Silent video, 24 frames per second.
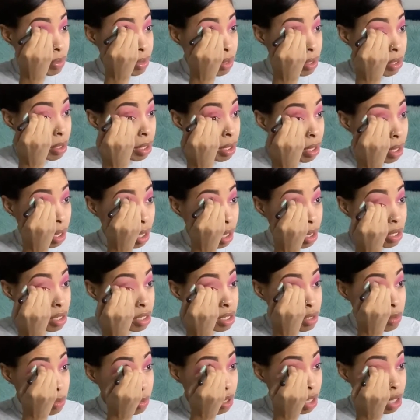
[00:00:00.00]
And I kind of
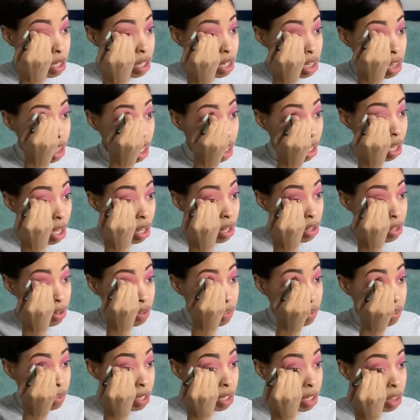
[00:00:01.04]
just want to leave that color
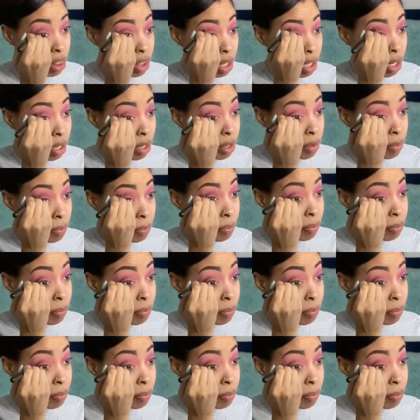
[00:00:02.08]
right there.